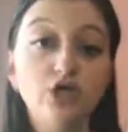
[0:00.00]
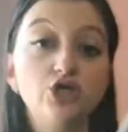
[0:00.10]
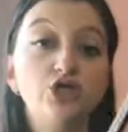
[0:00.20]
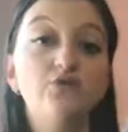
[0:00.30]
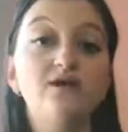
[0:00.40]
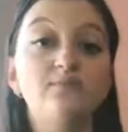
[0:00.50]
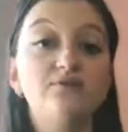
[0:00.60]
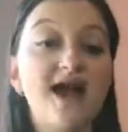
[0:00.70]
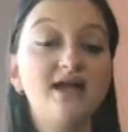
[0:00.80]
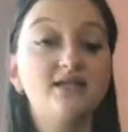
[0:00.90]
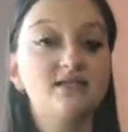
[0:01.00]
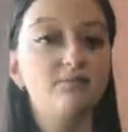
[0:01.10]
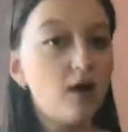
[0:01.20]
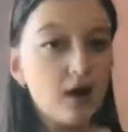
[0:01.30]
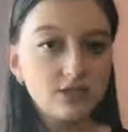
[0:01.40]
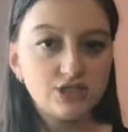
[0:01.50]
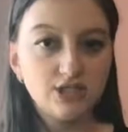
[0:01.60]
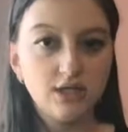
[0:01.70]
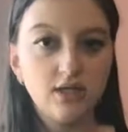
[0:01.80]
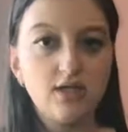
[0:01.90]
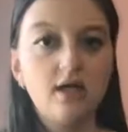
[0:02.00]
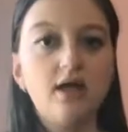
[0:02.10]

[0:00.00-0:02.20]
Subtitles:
you can practice the posture